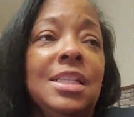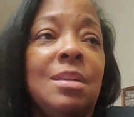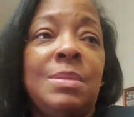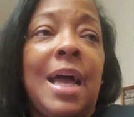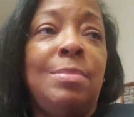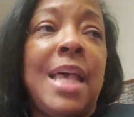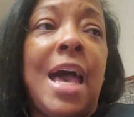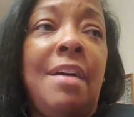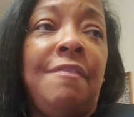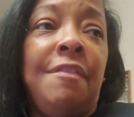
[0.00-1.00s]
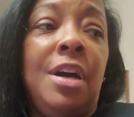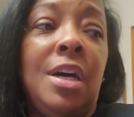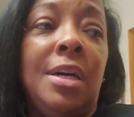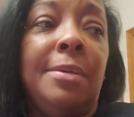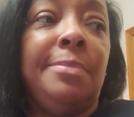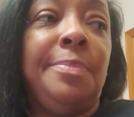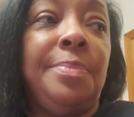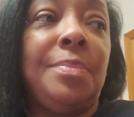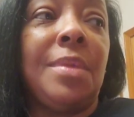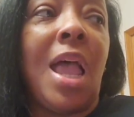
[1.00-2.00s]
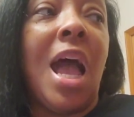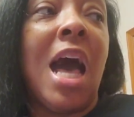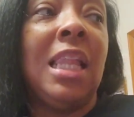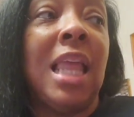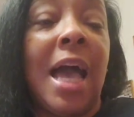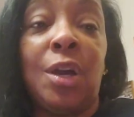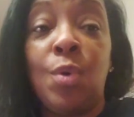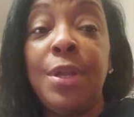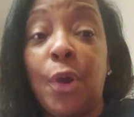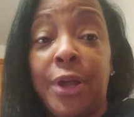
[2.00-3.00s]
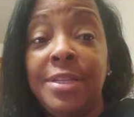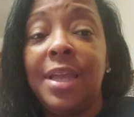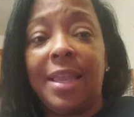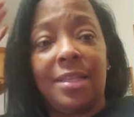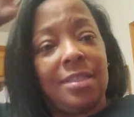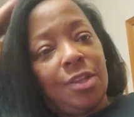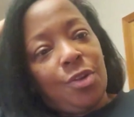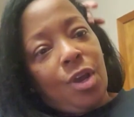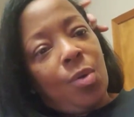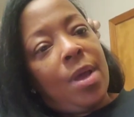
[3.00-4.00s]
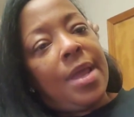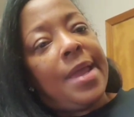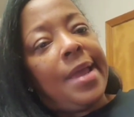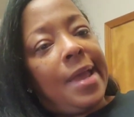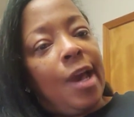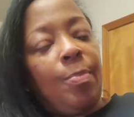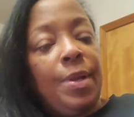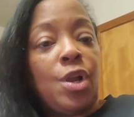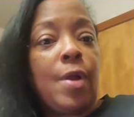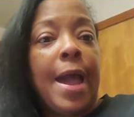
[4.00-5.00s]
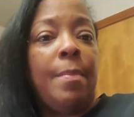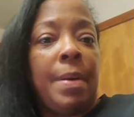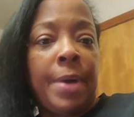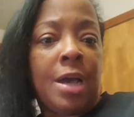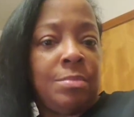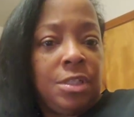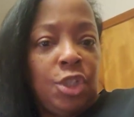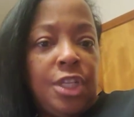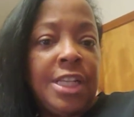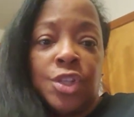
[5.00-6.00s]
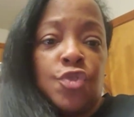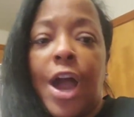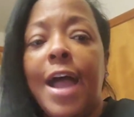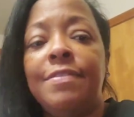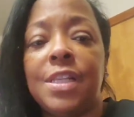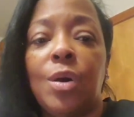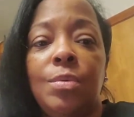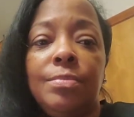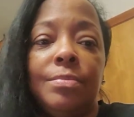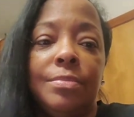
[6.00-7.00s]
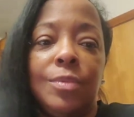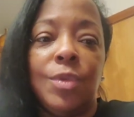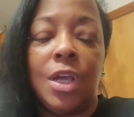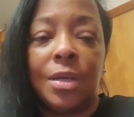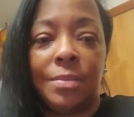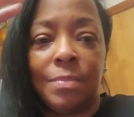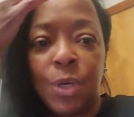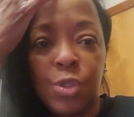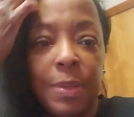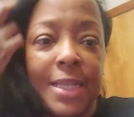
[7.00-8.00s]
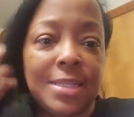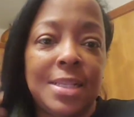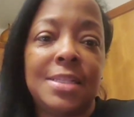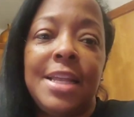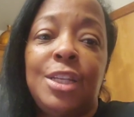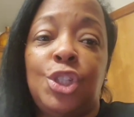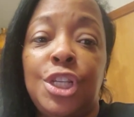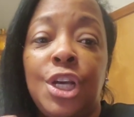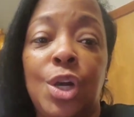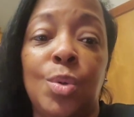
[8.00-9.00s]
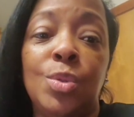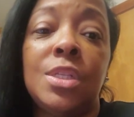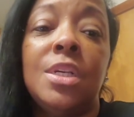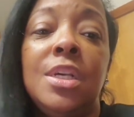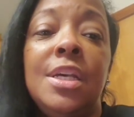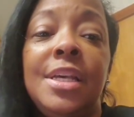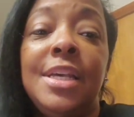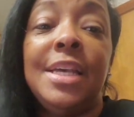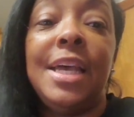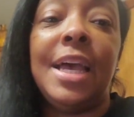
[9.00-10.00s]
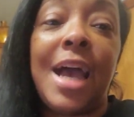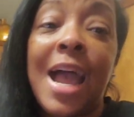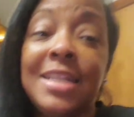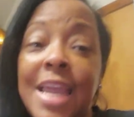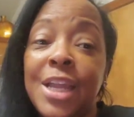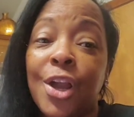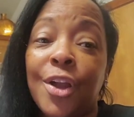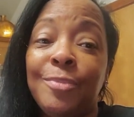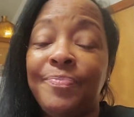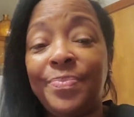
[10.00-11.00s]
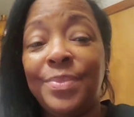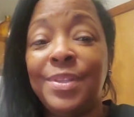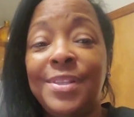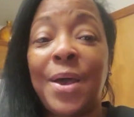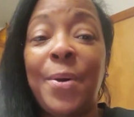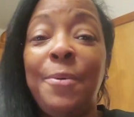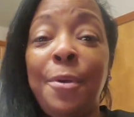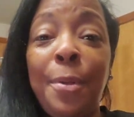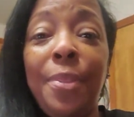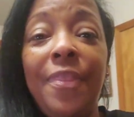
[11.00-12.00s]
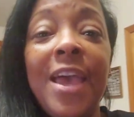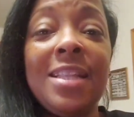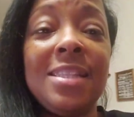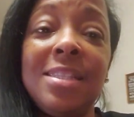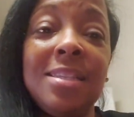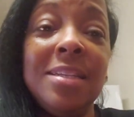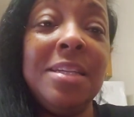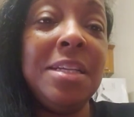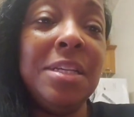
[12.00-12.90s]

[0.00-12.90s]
sometimes have a lot going on, and you know, helping her out. My mom doesn't drive, so most places that she goes, I take her. So that's